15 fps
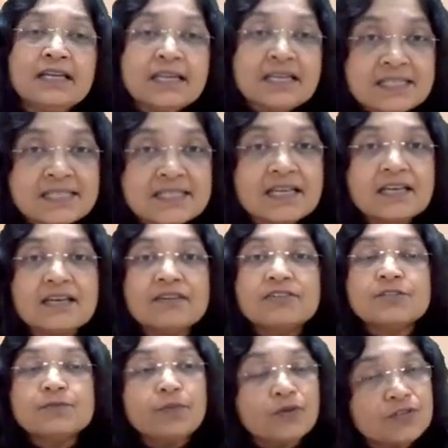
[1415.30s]
is
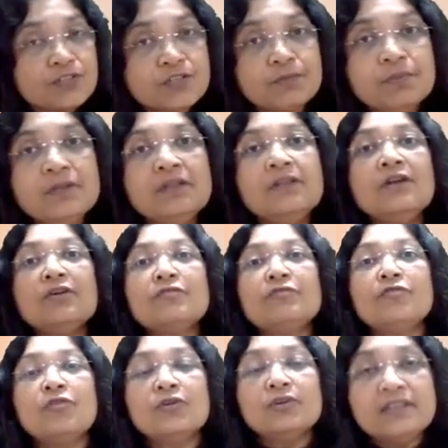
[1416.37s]
responsible
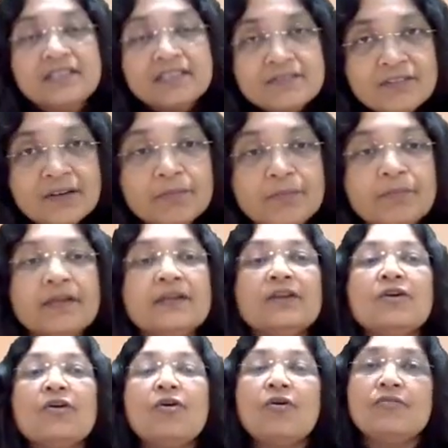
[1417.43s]
for the
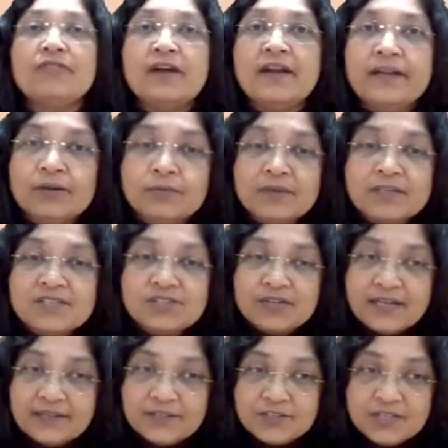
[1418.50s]
development of adequate
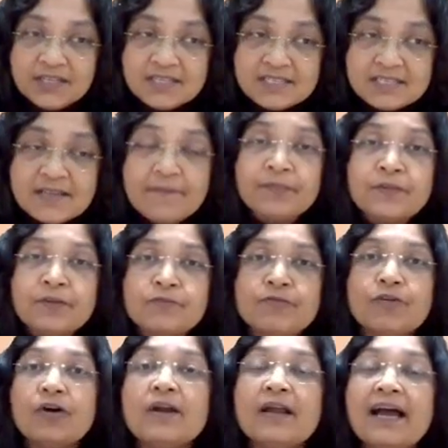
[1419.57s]
strategies
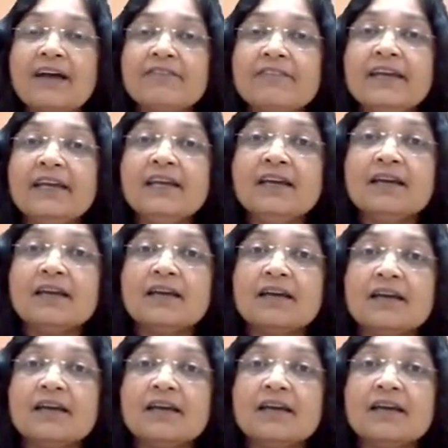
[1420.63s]
for having